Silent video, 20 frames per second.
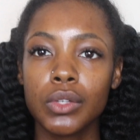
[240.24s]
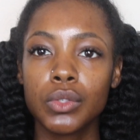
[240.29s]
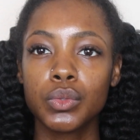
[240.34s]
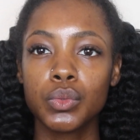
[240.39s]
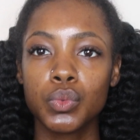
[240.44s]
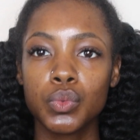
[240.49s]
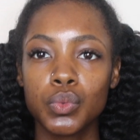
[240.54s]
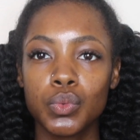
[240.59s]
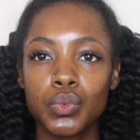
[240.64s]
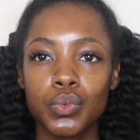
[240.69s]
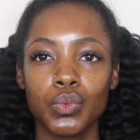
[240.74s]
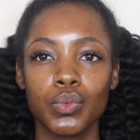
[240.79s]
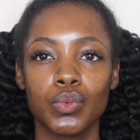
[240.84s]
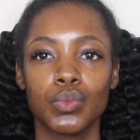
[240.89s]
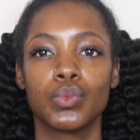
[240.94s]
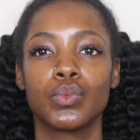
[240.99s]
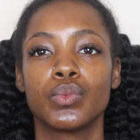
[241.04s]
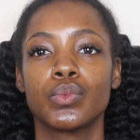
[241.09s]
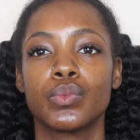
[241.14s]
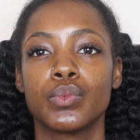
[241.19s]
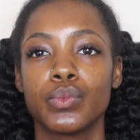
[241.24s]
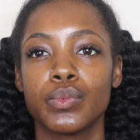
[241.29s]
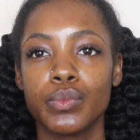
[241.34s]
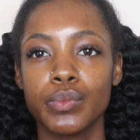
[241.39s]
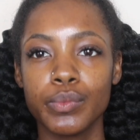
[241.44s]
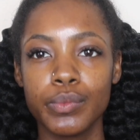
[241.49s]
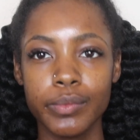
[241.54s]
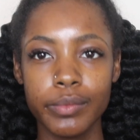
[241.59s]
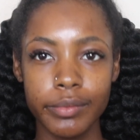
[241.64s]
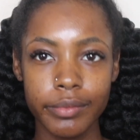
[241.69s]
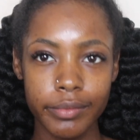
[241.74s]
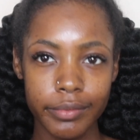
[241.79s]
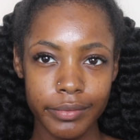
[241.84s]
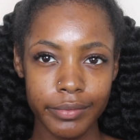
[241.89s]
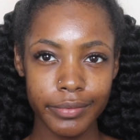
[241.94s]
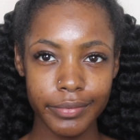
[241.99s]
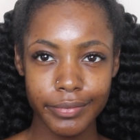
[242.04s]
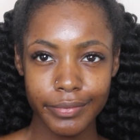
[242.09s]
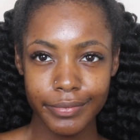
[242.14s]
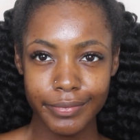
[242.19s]
she's cute.
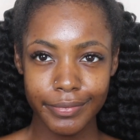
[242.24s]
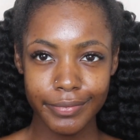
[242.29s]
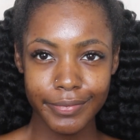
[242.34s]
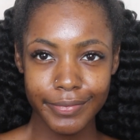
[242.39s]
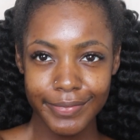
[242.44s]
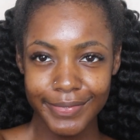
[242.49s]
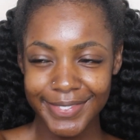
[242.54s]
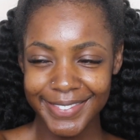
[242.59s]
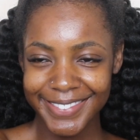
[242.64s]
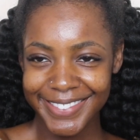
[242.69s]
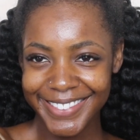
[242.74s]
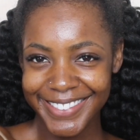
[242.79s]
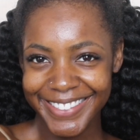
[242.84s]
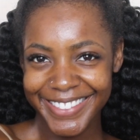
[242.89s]
She's really